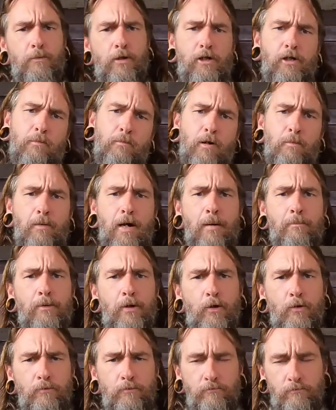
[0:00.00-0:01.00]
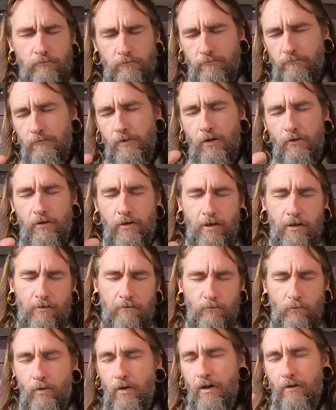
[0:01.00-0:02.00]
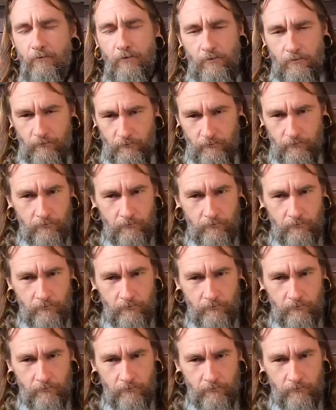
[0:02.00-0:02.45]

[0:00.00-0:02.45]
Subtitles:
They come on my boat. Okay, whatever.